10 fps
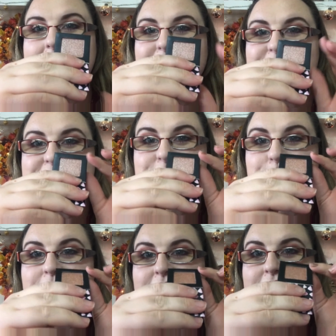have this
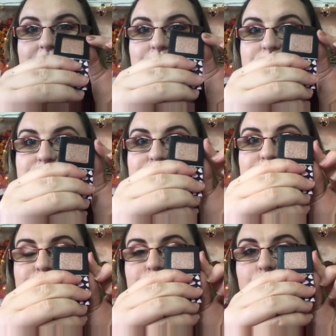
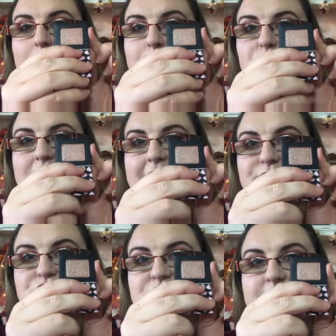beautiful
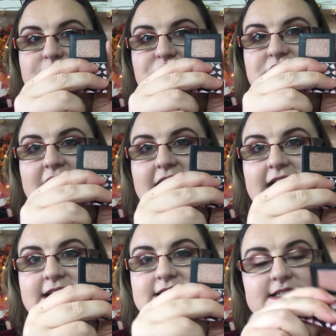brown shimmer
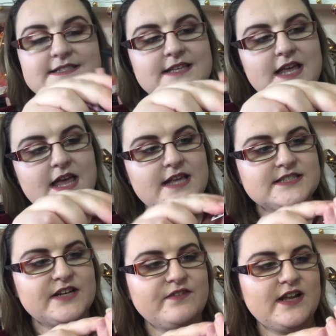shade. It's
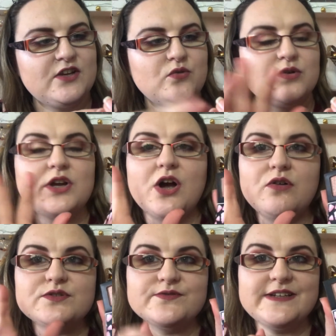kind of like got
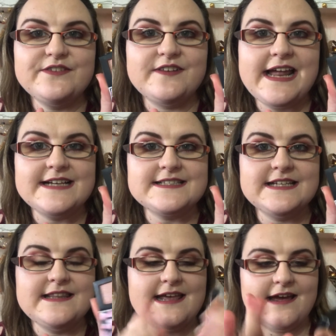gold reflex
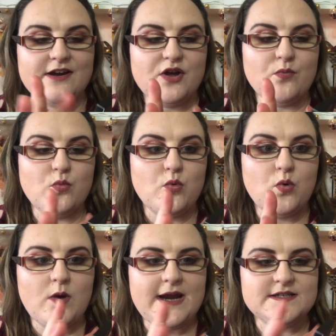in there. I can't
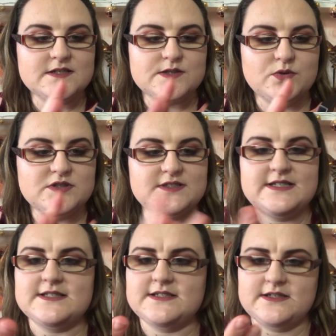wait to swatch
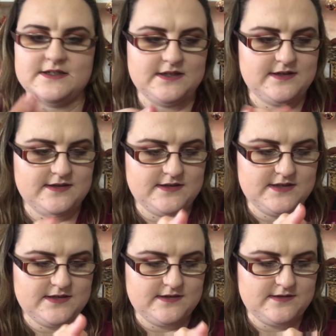this.
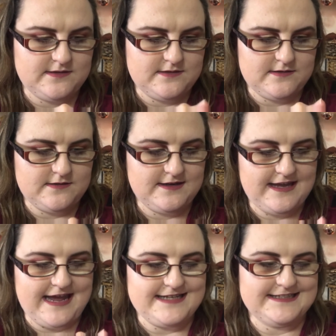
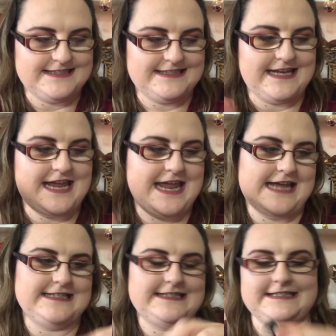Yes,
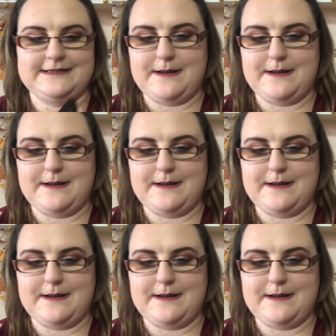yes.